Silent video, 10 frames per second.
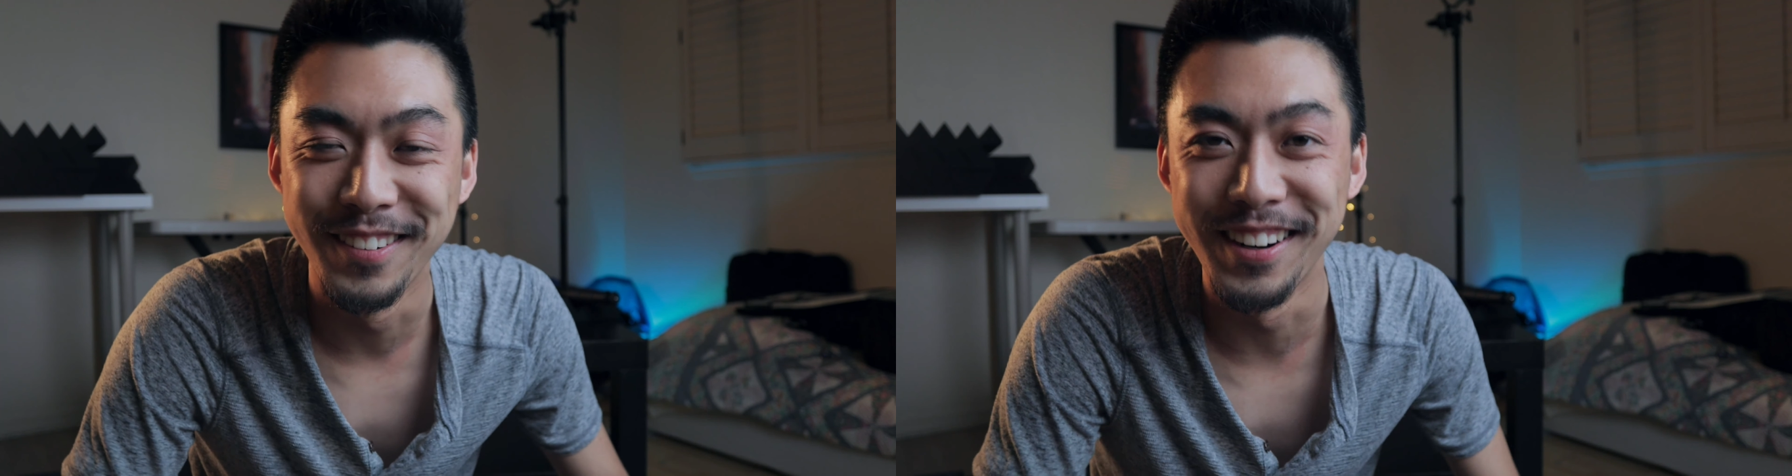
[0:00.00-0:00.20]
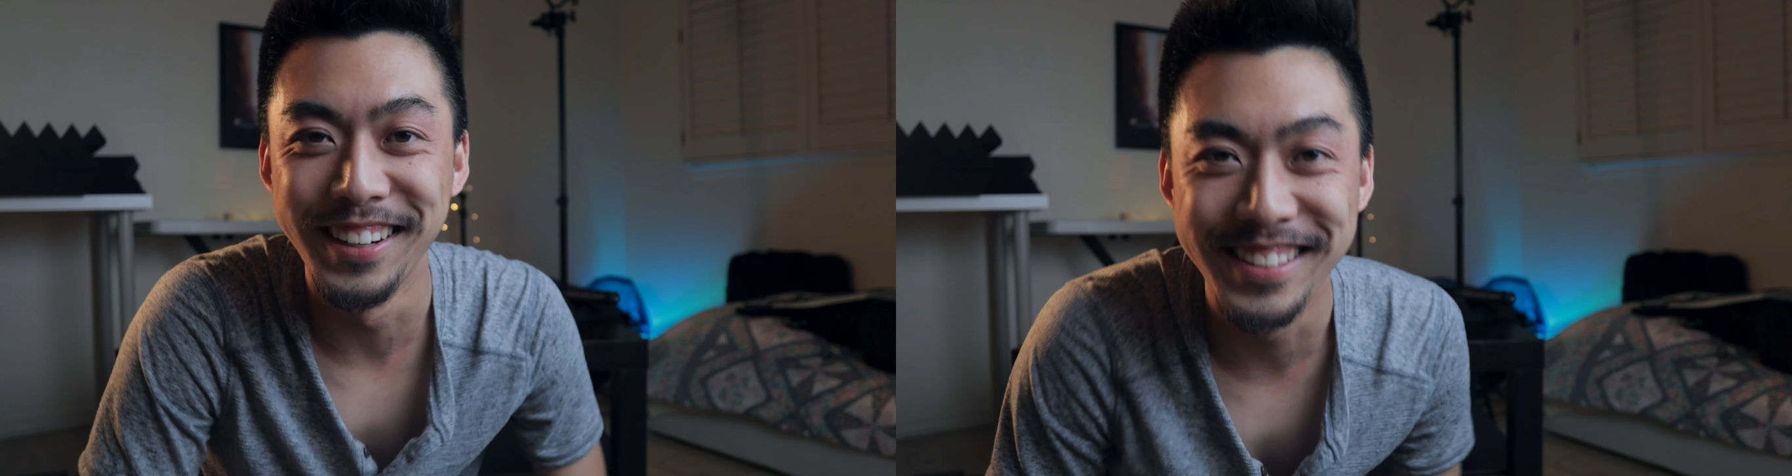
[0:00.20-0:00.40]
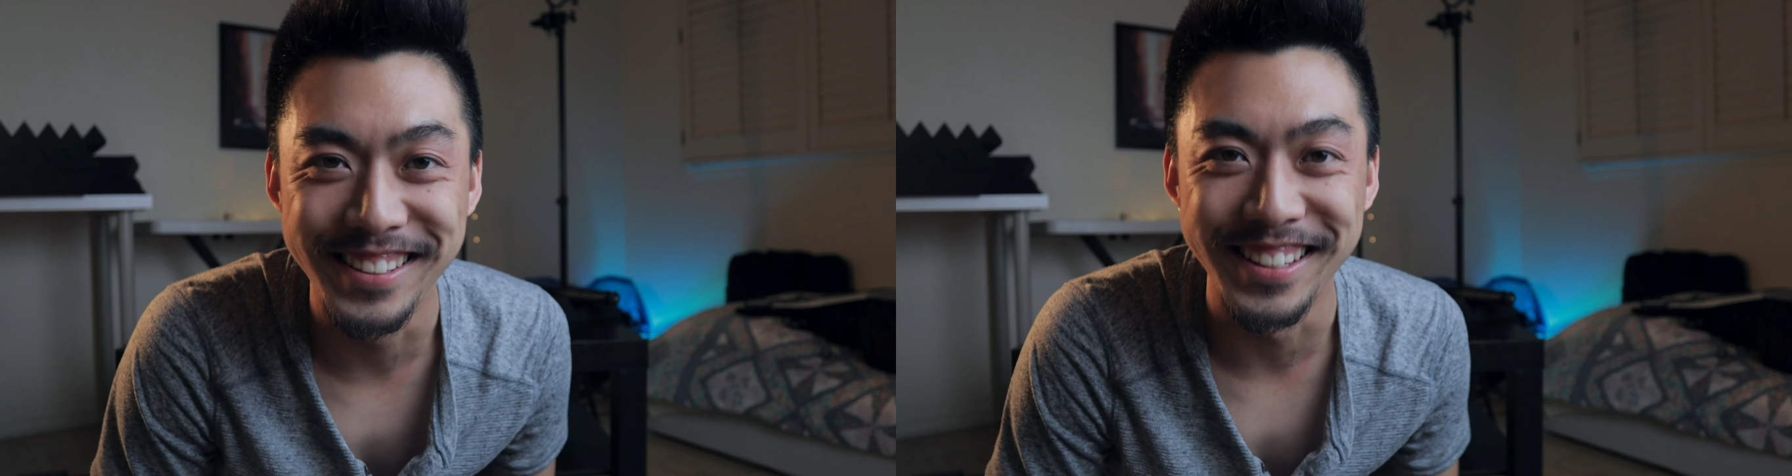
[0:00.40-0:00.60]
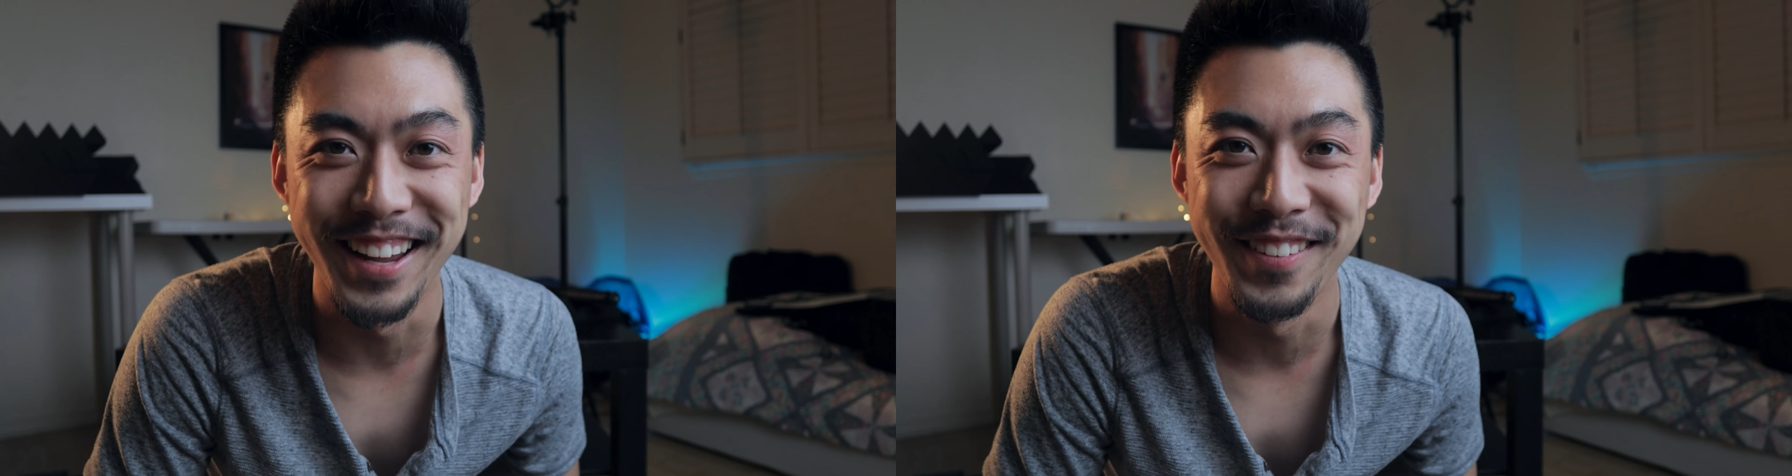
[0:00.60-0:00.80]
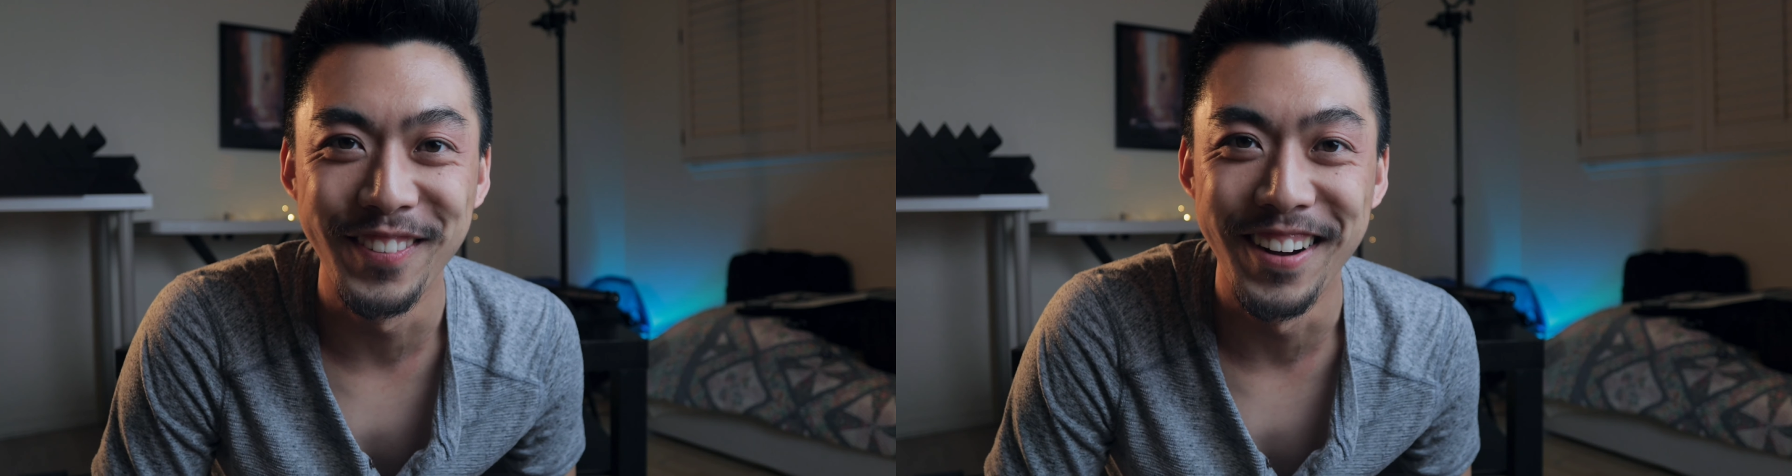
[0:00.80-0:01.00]
where it's
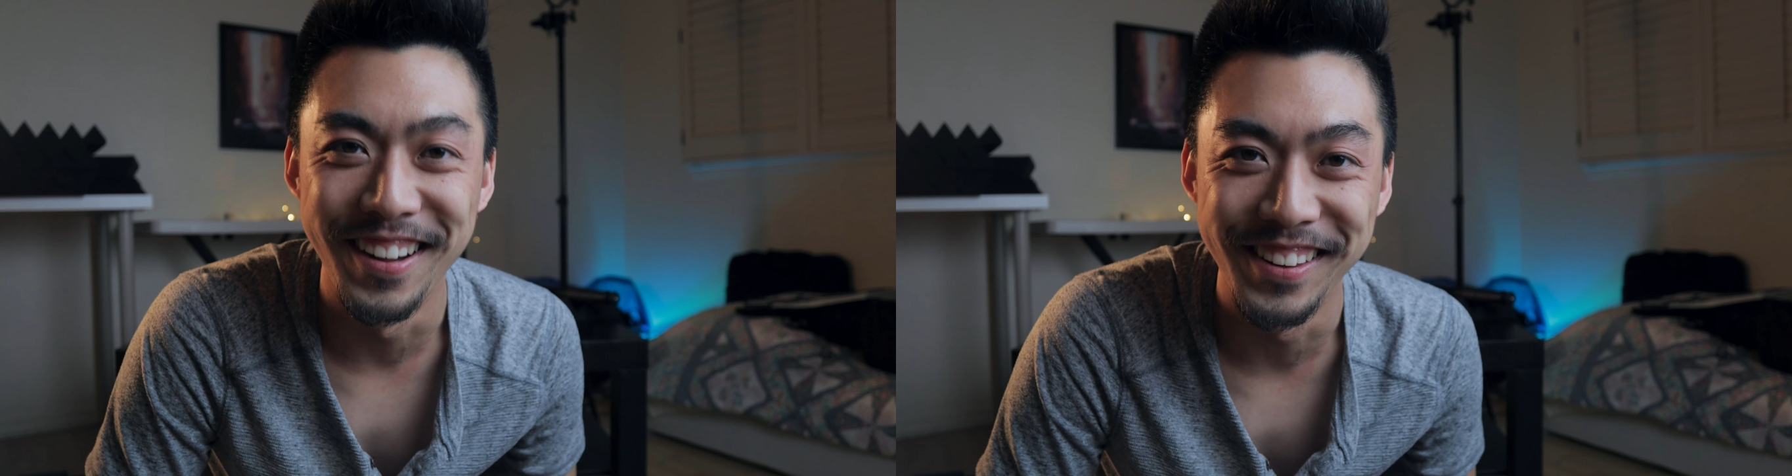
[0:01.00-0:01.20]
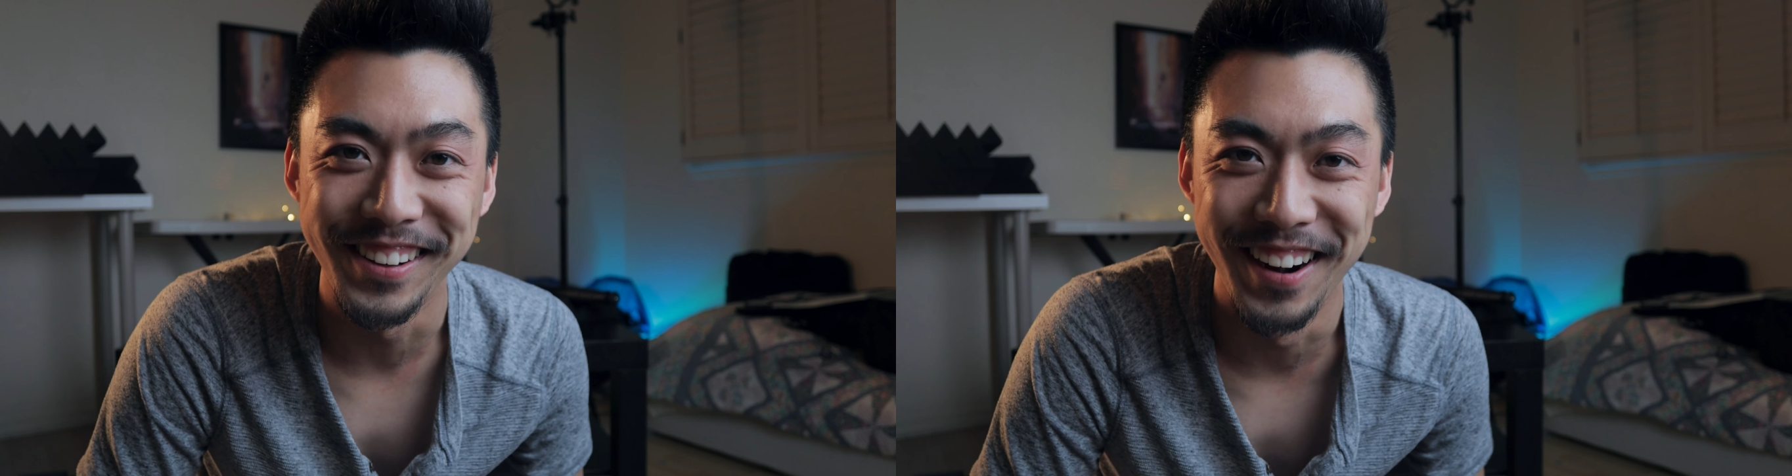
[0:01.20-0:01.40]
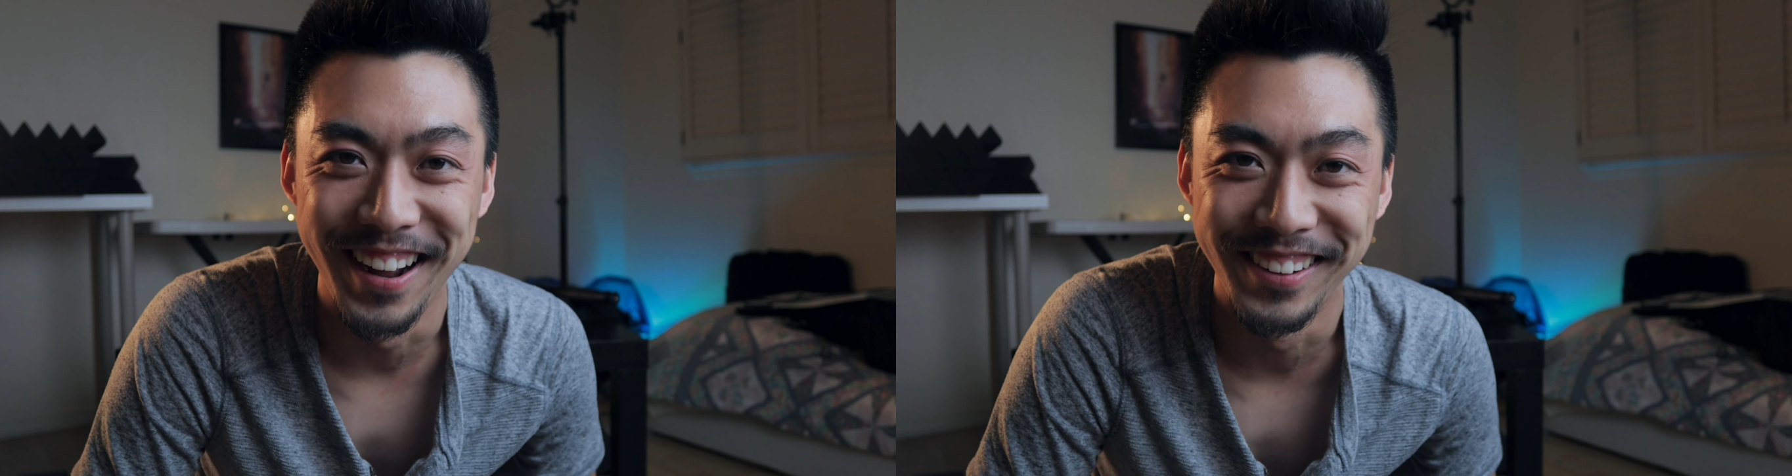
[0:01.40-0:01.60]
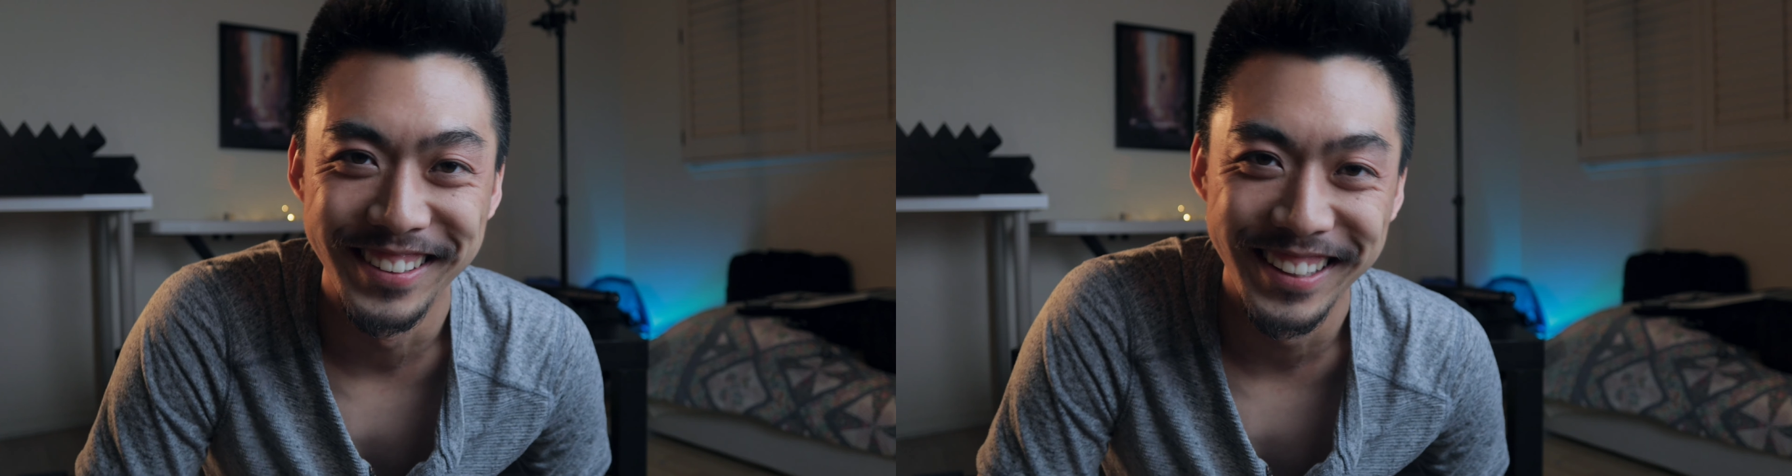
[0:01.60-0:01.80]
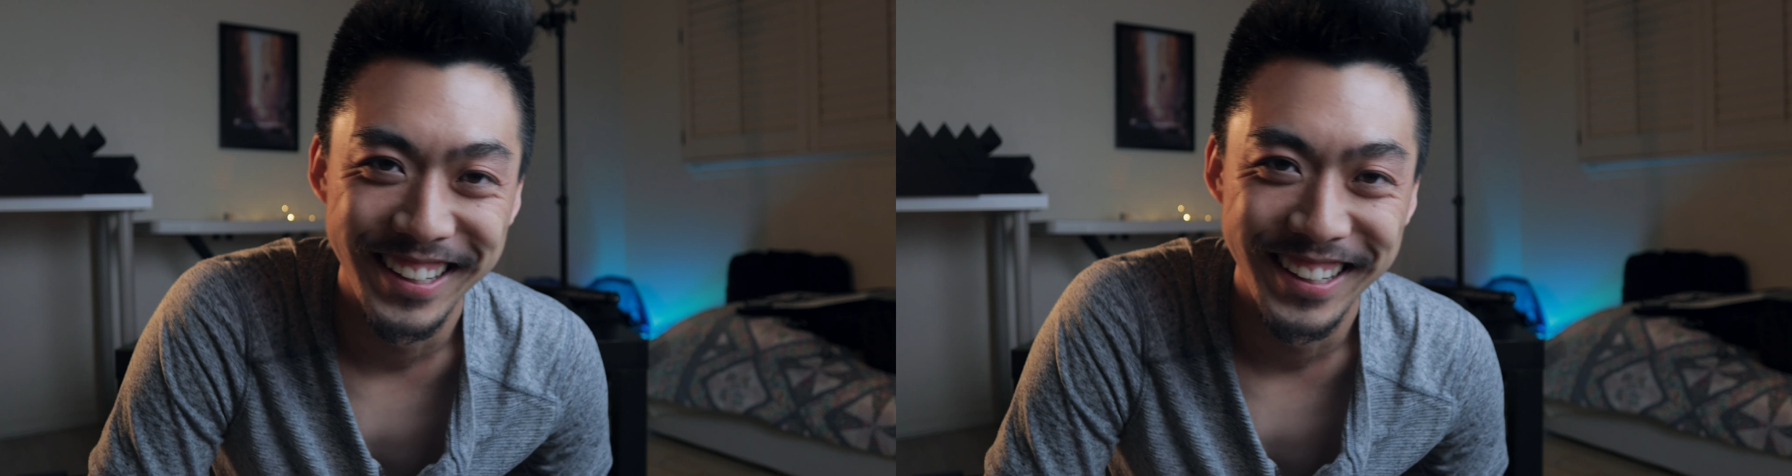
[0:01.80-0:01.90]
safe on the ground.